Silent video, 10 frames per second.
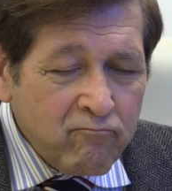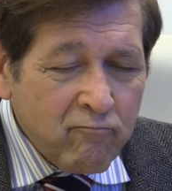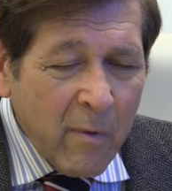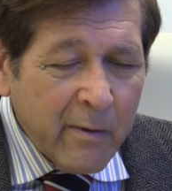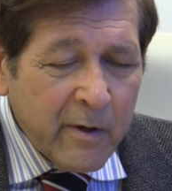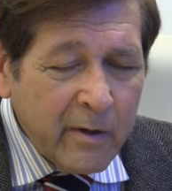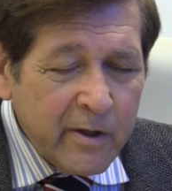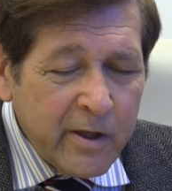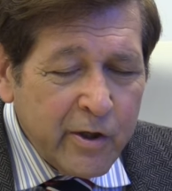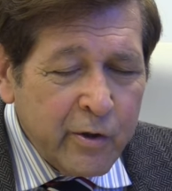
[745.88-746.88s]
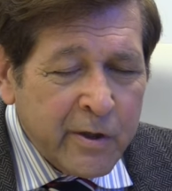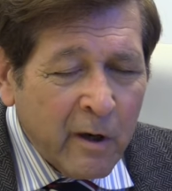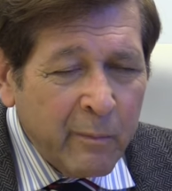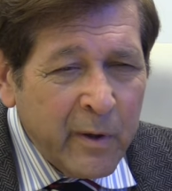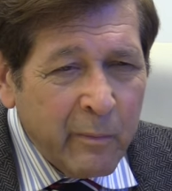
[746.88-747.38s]
I mean, did you tell
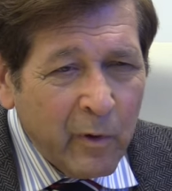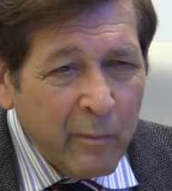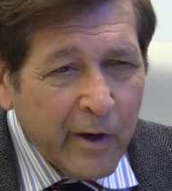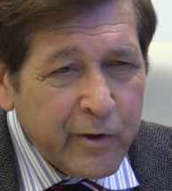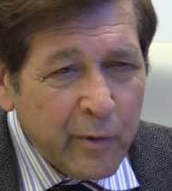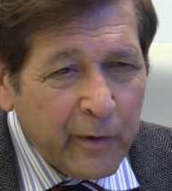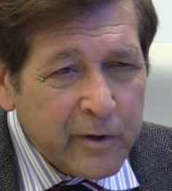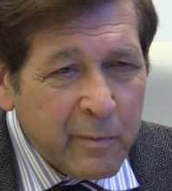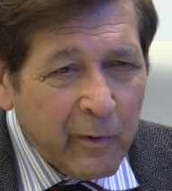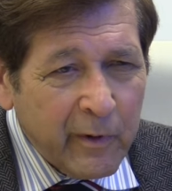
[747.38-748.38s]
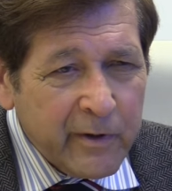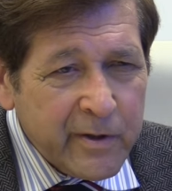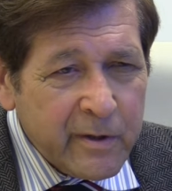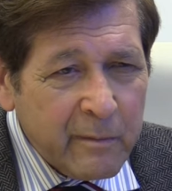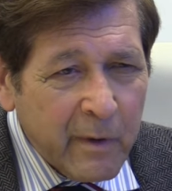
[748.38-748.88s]
people about your
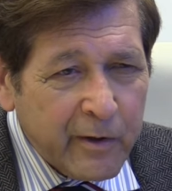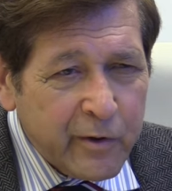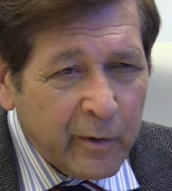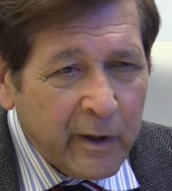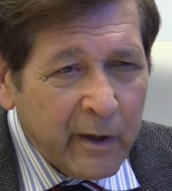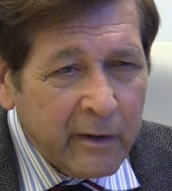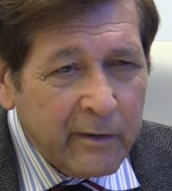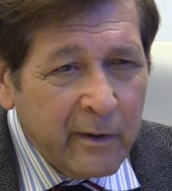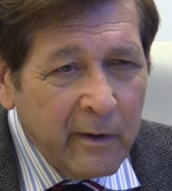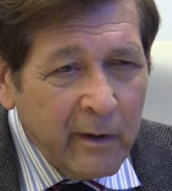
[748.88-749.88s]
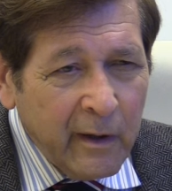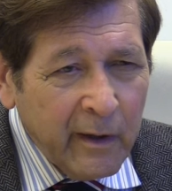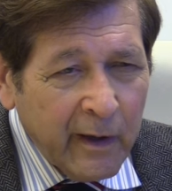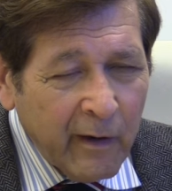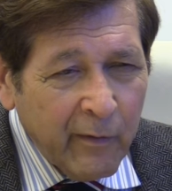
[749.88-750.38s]
experience and about your kid and
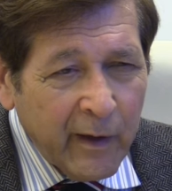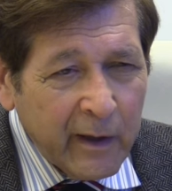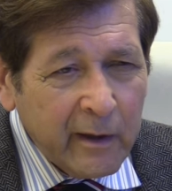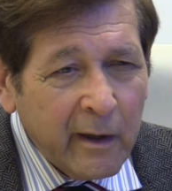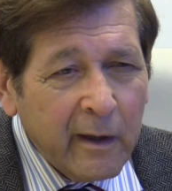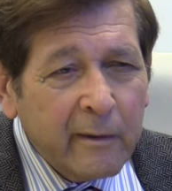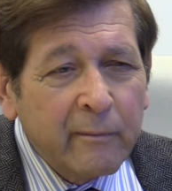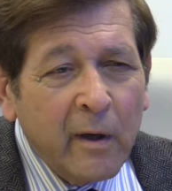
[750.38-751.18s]
how they